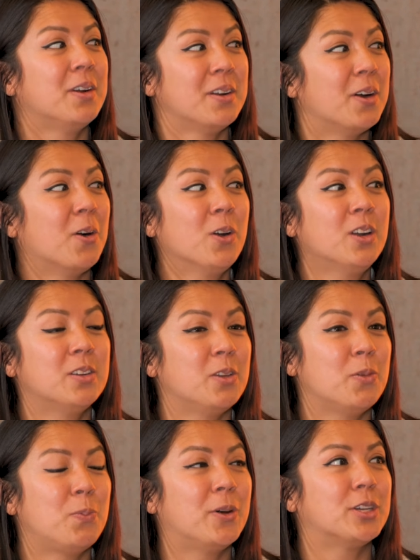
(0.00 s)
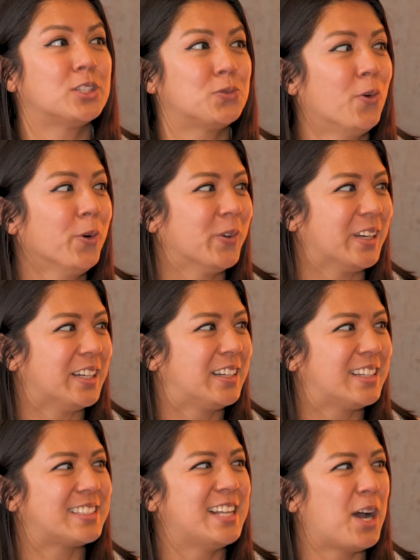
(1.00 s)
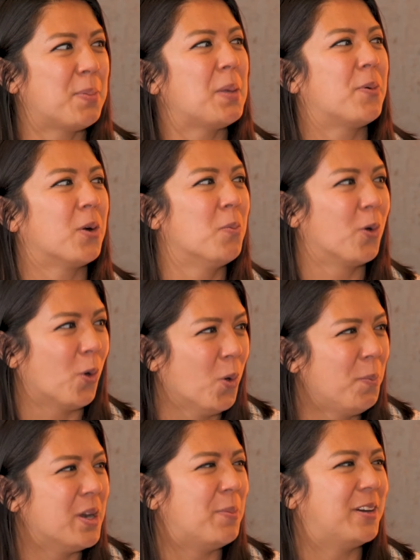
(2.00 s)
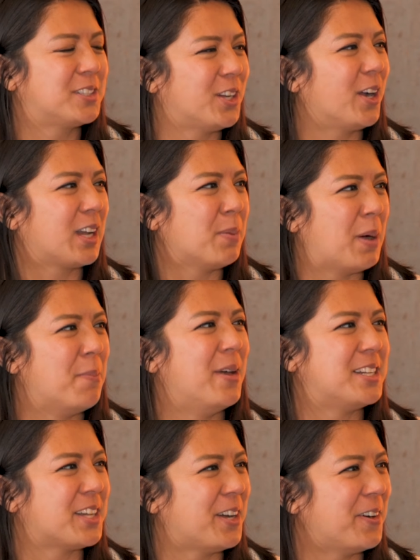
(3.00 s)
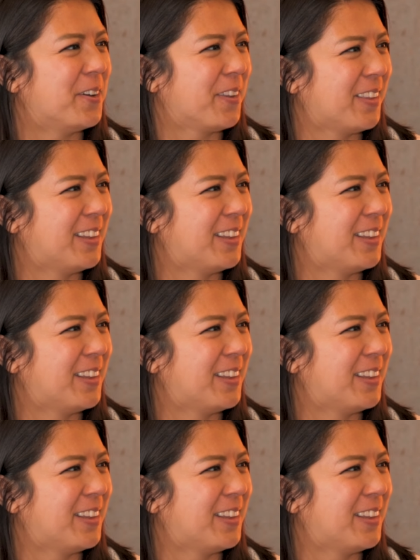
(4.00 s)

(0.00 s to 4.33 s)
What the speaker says: or it put us forward because now people are more open about talking about mental health.